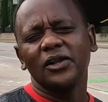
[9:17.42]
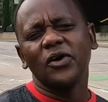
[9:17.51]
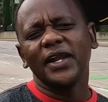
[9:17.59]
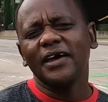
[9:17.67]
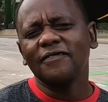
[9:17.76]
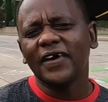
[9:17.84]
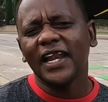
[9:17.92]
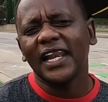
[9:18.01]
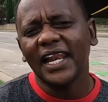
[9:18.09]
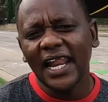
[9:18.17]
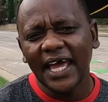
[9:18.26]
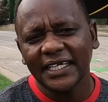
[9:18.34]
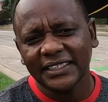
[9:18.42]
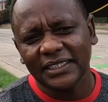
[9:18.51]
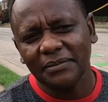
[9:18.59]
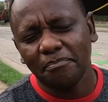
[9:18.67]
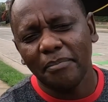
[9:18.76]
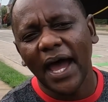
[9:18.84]
don't ever let
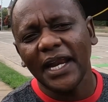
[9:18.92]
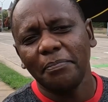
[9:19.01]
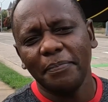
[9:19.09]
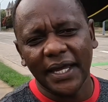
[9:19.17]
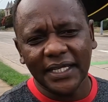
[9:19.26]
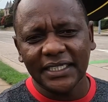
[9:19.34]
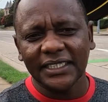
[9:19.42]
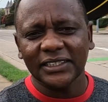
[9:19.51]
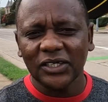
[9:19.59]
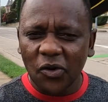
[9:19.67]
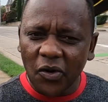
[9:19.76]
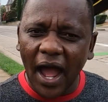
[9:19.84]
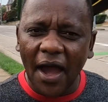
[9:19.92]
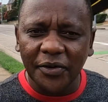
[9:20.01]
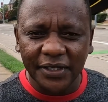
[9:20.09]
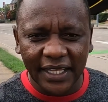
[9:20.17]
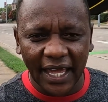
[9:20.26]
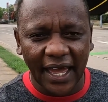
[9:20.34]
bad pictures go
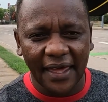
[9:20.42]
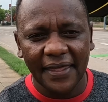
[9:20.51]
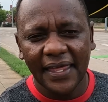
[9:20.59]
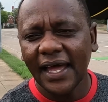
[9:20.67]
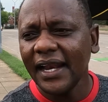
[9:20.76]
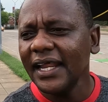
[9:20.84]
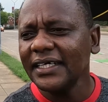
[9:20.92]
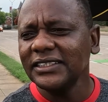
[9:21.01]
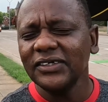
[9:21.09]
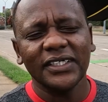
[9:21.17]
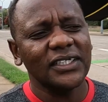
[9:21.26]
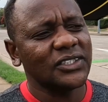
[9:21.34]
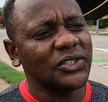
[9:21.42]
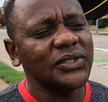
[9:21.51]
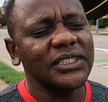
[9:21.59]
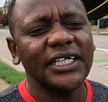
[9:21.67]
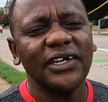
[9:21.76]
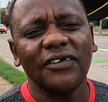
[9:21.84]
out there unless you're
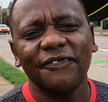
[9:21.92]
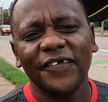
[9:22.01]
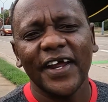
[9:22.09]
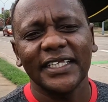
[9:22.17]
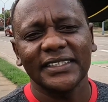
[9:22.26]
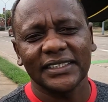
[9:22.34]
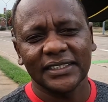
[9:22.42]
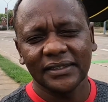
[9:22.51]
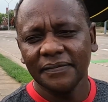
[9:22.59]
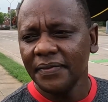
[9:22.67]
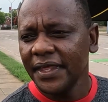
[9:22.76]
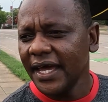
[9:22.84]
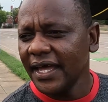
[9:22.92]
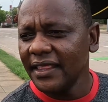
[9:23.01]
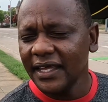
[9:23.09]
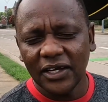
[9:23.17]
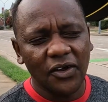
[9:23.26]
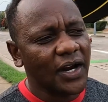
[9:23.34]
shooting your friends
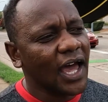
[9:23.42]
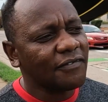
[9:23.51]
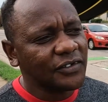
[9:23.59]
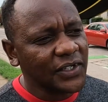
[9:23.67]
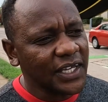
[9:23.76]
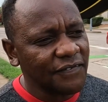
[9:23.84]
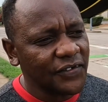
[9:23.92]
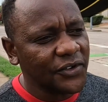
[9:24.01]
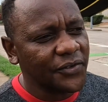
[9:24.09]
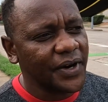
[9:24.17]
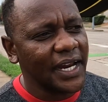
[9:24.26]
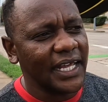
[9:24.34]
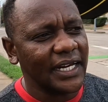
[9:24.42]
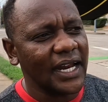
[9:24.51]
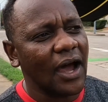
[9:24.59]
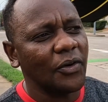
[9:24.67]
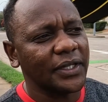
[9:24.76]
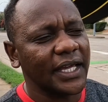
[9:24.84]
and they don't have to give you credit
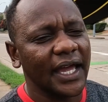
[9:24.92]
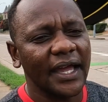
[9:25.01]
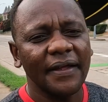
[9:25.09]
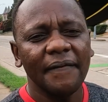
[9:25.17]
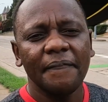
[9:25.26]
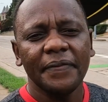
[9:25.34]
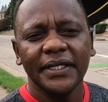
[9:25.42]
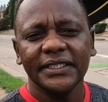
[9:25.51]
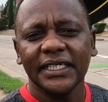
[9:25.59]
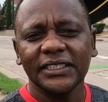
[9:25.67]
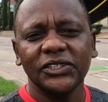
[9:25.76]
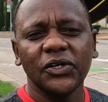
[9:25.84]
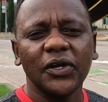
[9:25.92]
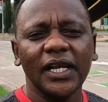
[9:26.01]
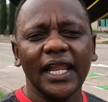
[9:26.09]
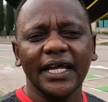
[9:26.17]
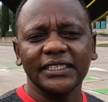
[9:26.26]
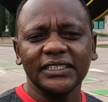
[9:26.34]
out there. Just
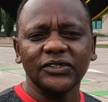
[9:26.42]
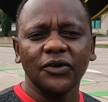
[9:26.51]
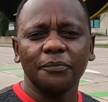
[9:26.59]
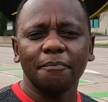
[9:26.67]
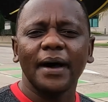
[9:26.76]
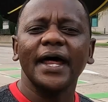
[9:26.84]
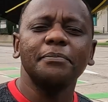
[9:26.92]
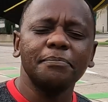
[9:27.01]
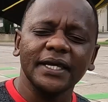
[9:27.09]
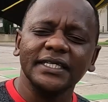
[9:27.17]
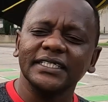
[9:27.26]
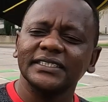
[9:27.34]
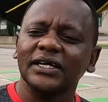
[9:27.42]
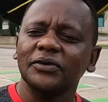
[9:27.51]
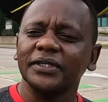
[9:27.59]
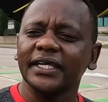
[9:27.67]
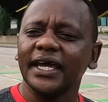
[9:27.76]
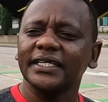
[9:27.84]
don't let your bad pictures
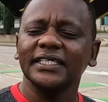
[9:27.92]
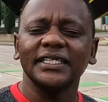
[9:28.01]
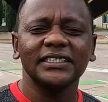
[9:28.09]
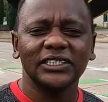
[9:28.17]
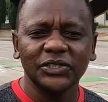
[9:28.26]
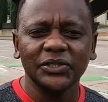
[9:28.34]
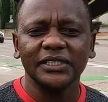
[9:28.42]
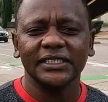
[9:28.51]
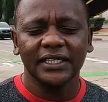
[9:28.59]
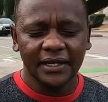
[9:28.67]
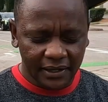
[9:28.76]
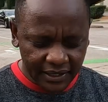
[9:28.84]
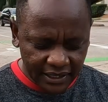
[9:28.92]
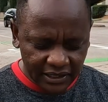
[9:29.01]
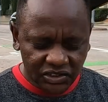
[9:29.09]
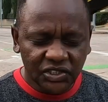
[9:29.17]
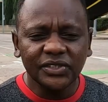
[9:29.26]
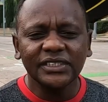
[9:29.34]
out there. Just
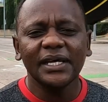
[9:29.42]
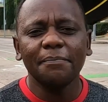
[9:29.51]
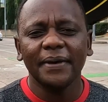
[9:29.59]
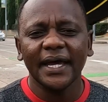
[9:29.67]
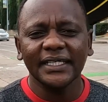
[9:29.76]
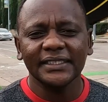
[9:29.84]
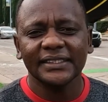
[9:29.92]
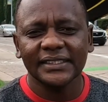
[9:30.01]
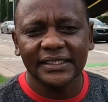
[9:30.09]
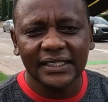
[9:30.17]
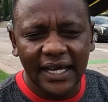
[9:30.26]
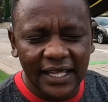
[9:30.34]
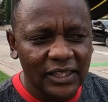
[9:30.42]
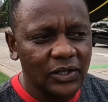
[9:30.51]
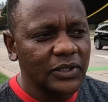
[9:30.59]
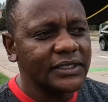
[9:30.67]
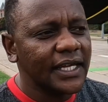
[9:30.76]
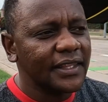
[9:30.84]
choose the best, and
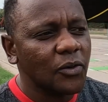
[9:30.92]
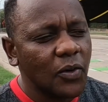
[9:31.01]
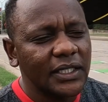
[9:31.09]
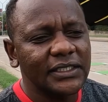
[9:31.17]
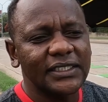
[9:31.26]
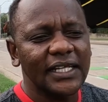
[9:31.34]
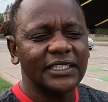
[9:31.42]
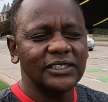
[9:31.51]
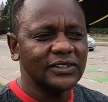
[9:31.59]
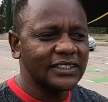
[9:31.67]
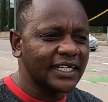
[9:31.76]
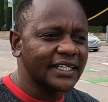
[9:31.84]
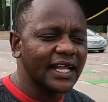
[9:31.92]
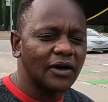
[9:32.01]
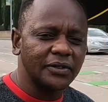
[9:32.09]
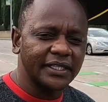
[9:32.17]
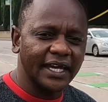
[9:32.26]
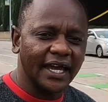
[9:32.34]
those are the ones that you send
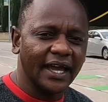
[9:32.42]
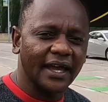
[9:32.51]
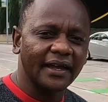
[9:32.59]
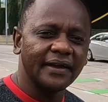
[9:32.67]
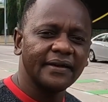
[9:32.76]
out there.